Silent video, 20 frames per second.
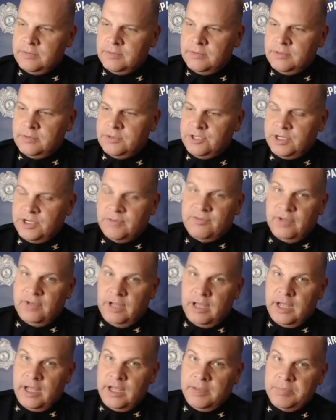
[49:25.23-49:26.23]

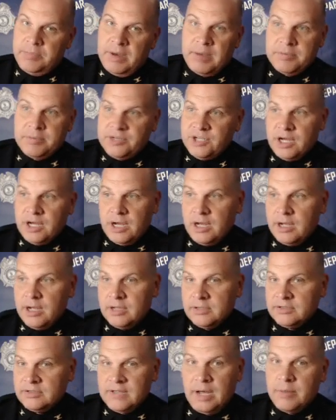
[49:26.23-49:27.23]
Chick-fil-A, Papa
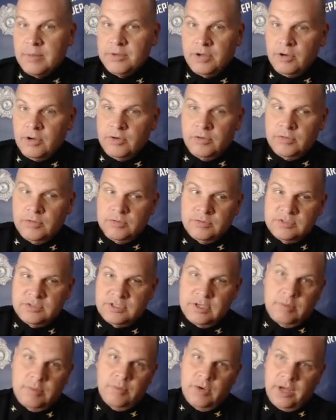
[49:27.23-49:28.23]
John's, Domino's,
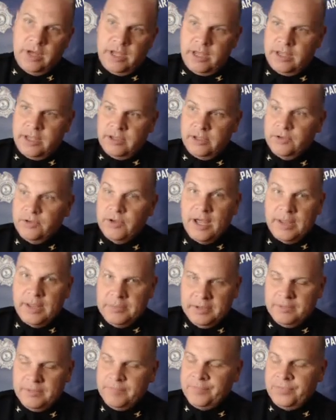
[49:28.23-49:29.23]
Subway, you
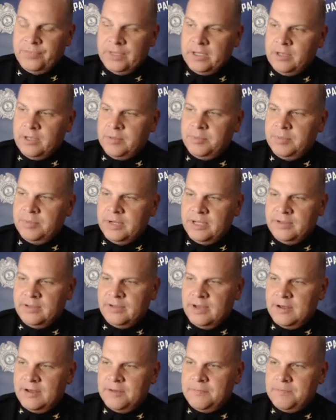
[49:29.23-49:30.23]
name it. But
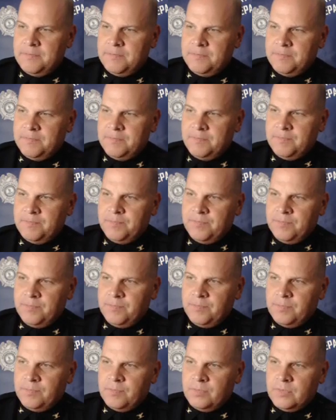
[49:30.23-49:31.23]
to
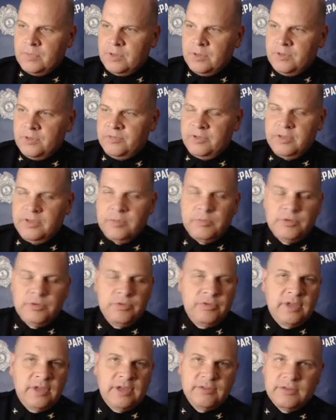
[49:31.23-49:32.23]
see them
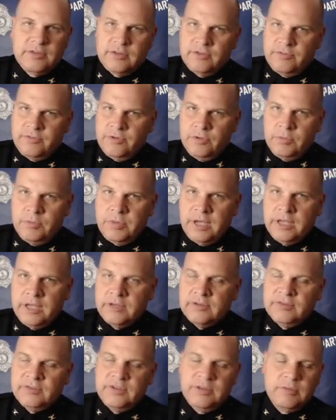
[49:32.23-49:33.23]
do things at the food
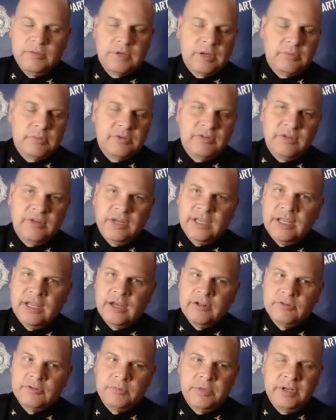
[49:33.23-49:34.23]
bank, to see them come to city
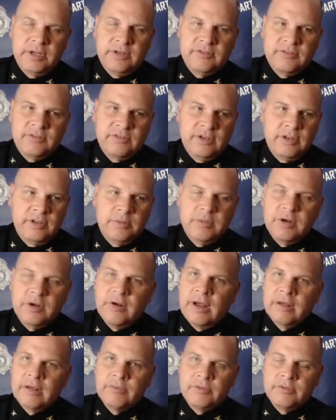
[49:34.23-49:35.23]
council meetings, to see them
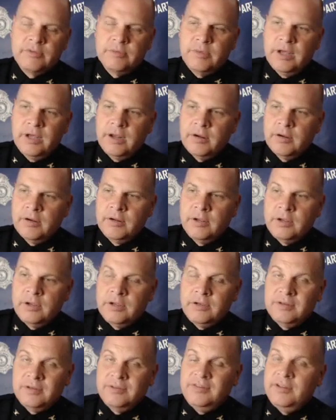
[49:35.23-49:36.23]
interact with the mayor,
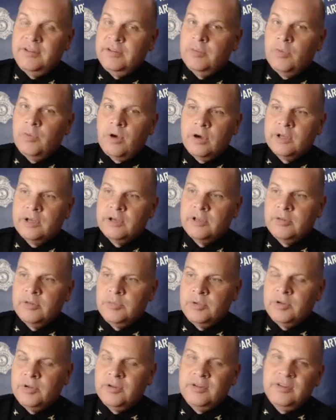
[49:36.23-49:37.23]
to see them walk in
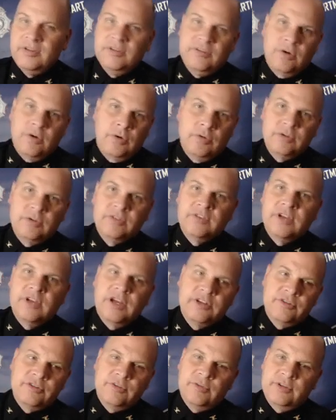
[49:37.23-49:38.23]
communities, to hold
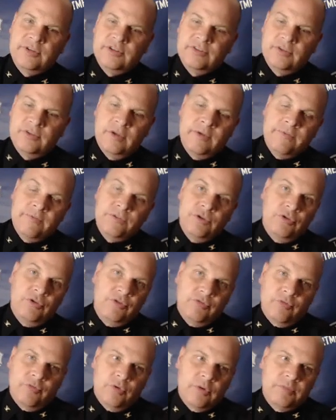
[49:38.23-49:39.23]
discussions with these
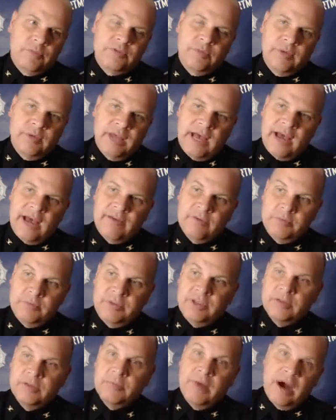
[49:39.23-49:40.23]
youth forums that we have and
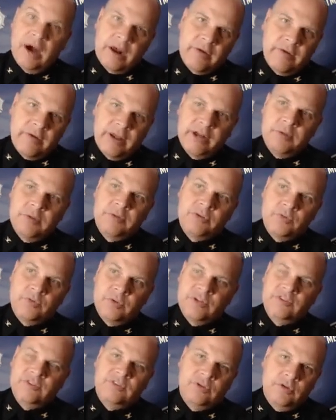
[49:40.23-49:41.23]
be the moderator
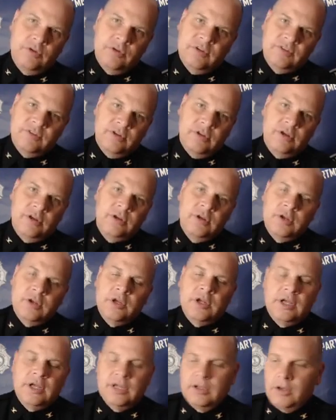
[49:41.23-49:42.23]
between students and
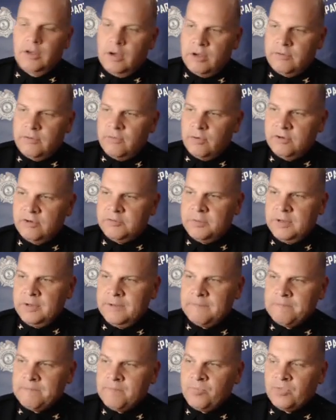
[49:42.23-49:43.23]
law enforcement,
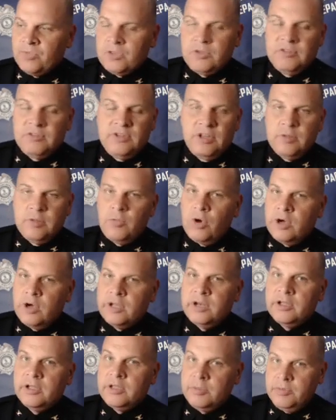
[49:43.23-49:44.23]
to see them
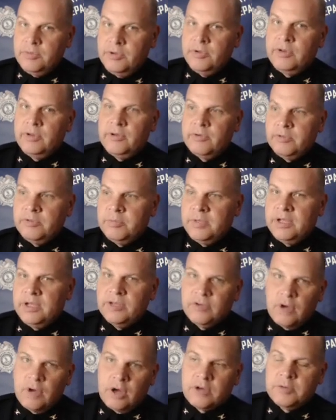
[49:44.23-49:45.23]
walk in the community with me
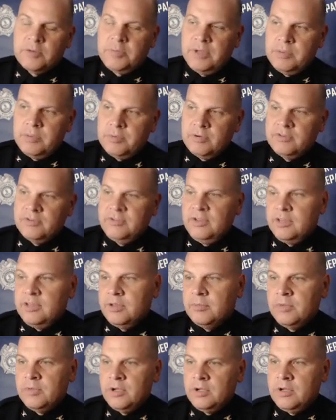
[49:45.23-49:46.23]
and talk to people, to see
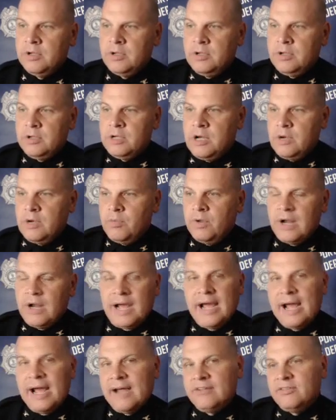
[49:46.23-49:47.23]
them, when
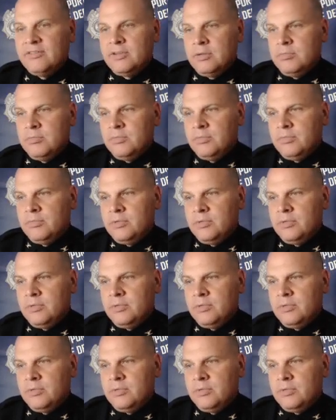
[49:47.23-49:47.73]
I ask them